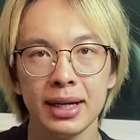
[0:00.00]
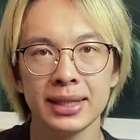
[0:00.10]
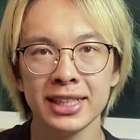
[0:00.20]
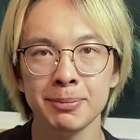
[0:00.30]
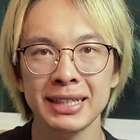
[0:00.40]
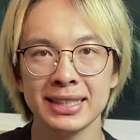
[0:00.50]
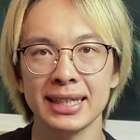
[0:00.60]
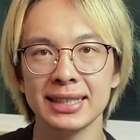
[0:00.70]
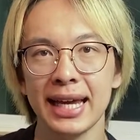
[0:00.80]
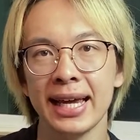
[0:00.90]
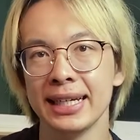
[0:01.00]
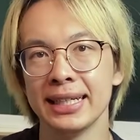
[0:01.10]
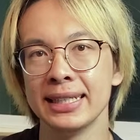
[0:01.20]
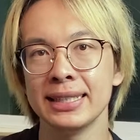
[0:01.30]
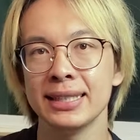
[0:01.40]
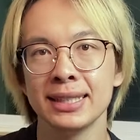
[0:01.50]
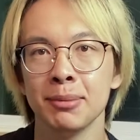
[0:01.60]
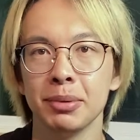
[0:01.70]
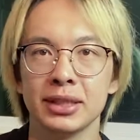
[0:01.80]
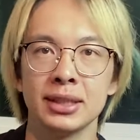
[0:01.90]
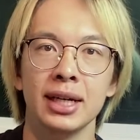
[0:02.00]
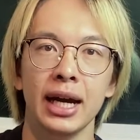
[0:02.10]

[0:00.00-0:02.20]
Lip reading: This makes sense and is the simplest.